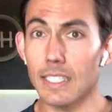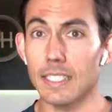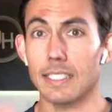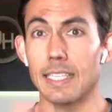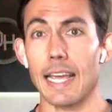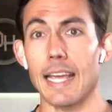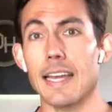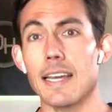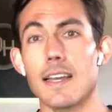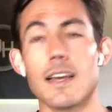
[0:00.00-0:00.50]

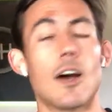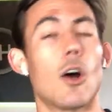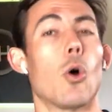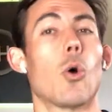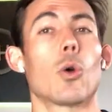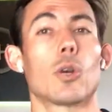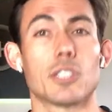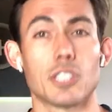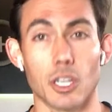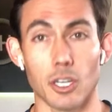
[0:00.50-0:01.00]
10
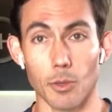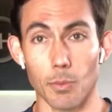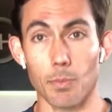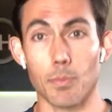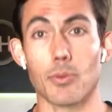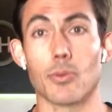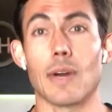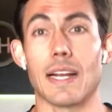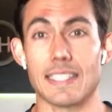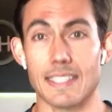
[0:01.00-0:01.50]
horizontal
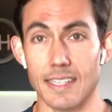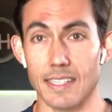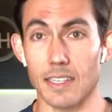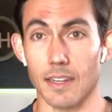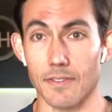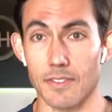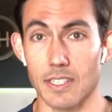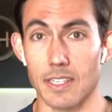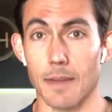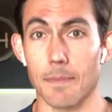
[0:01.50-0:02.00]
presses
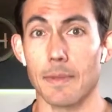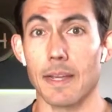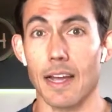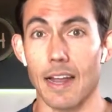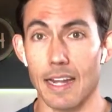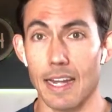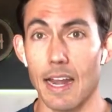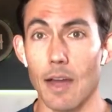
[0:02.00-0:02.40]
of some kind.